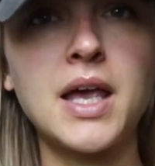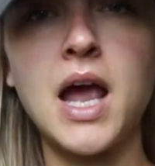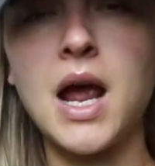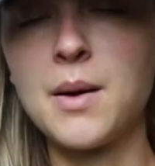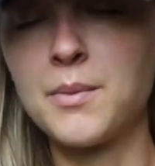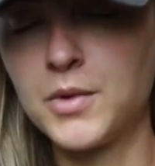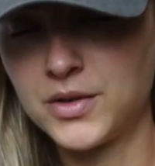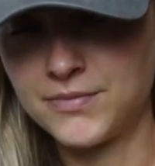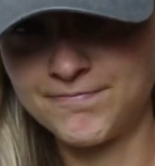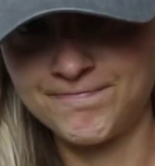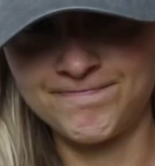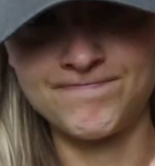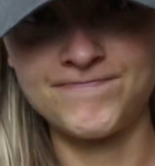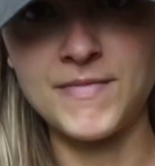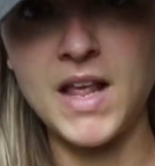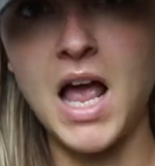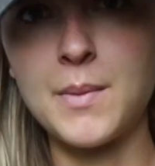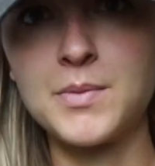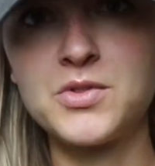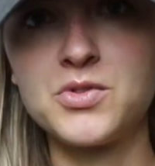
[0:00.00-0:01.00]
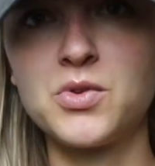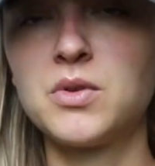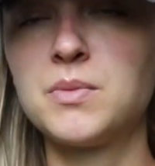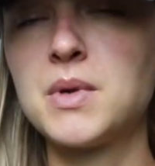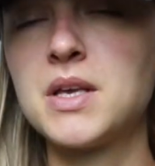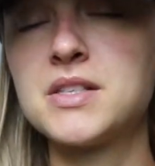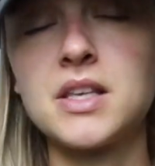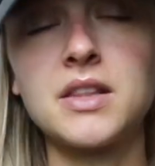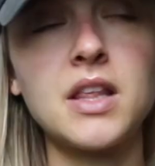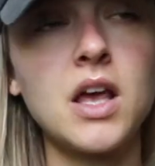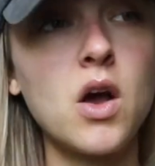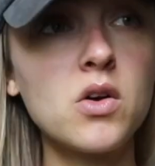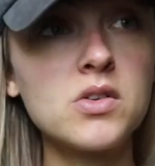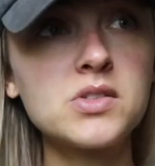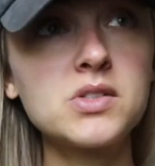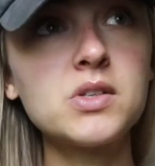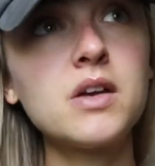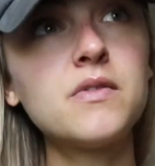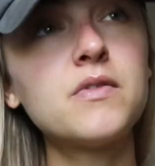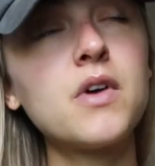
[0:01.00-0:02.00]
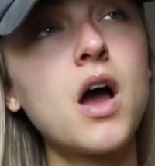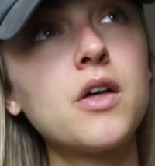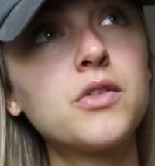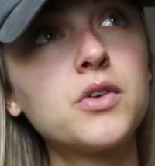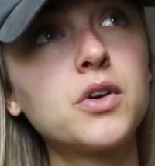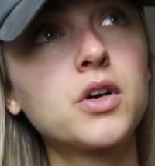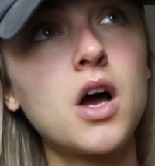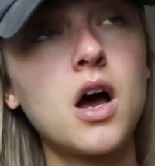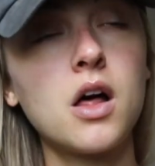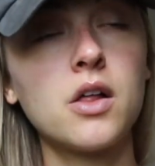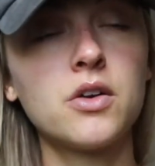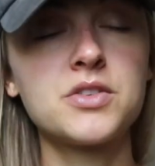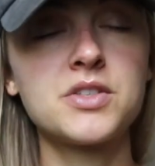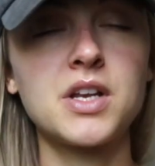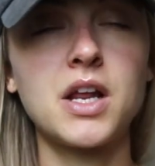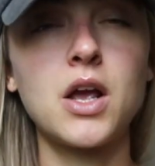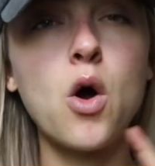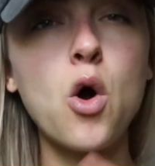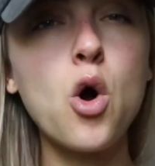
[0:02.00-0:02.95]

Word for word: camera absolutely amazing. They also have other colors and I